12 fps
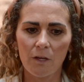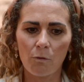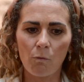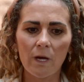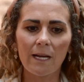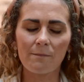
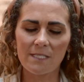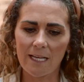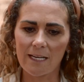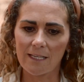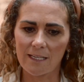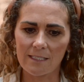one, I'm
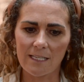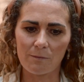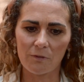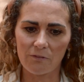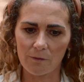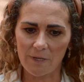setting an
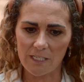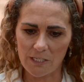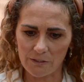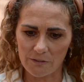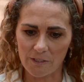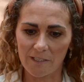example for my
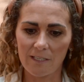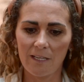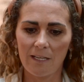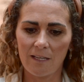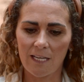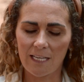children.
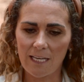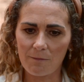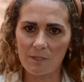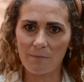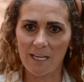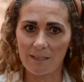It
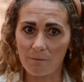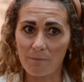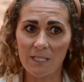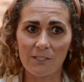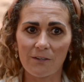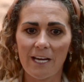keeps my
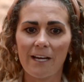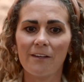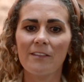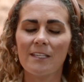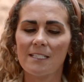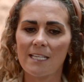mental
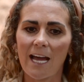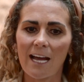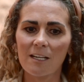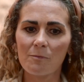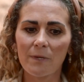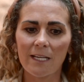health
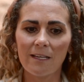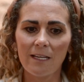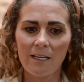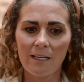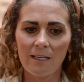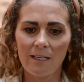intact, but
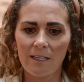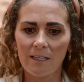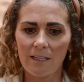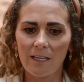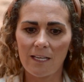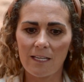
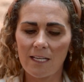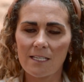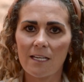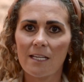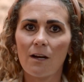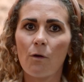
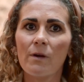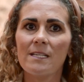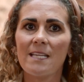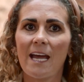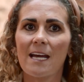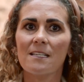it
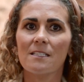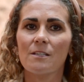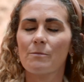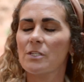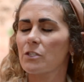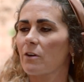always has
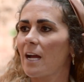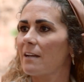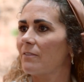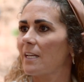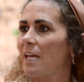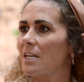so much
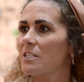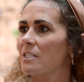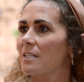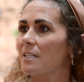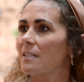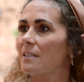
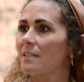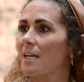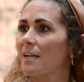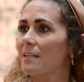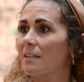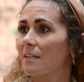gratification
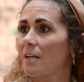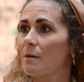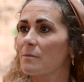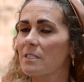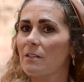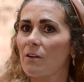that
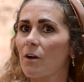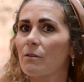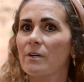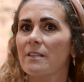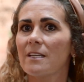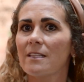comes along
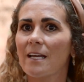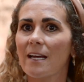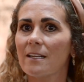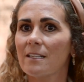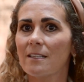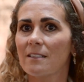with it
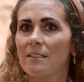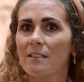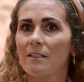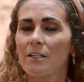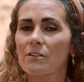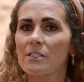that
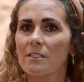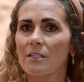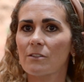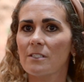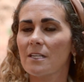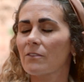
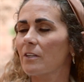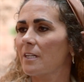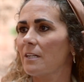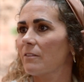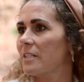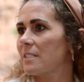there's never
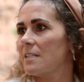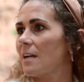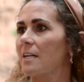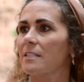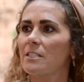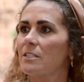any reason
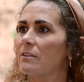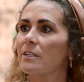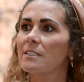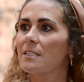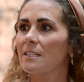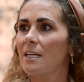not to do
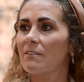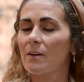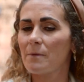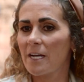it. If I'm